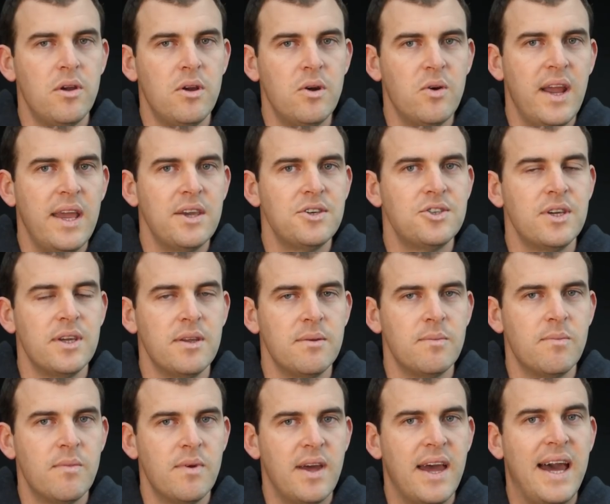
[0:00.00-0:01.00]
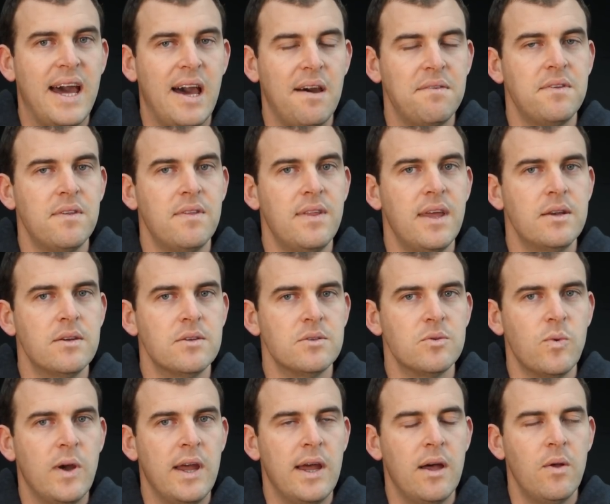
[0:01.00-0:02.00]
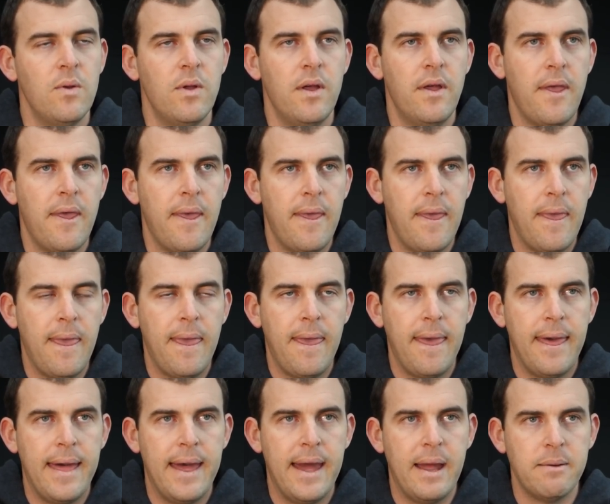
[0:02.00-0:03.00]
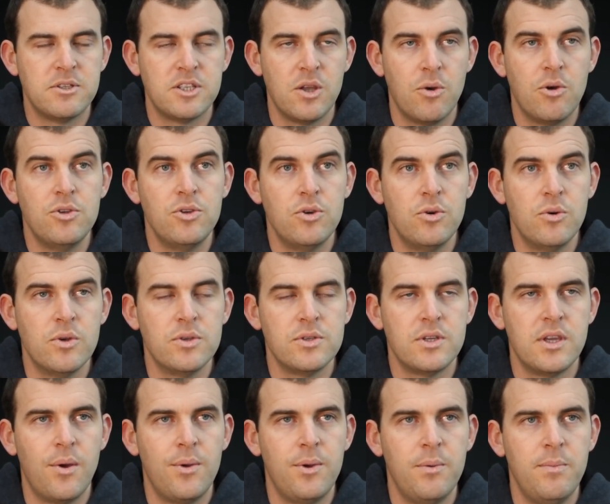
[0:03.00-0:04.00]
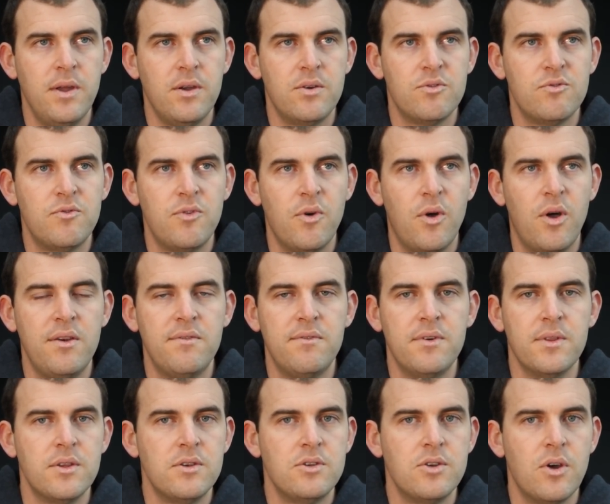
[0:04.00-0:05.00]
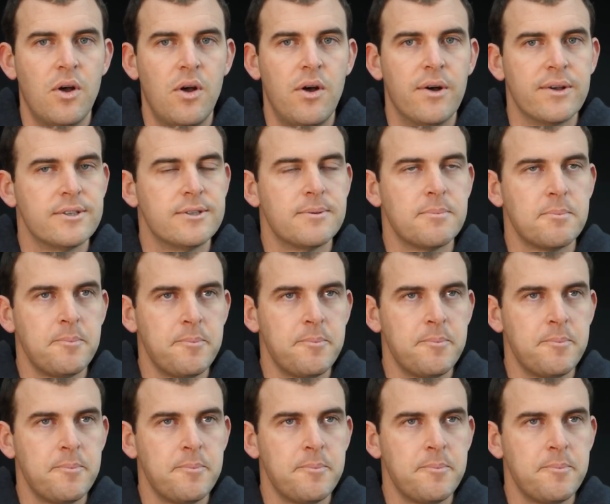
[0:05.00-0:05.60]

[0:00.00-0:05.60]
her crashing after that as well. So I knew it was going to be a good find for the dogs.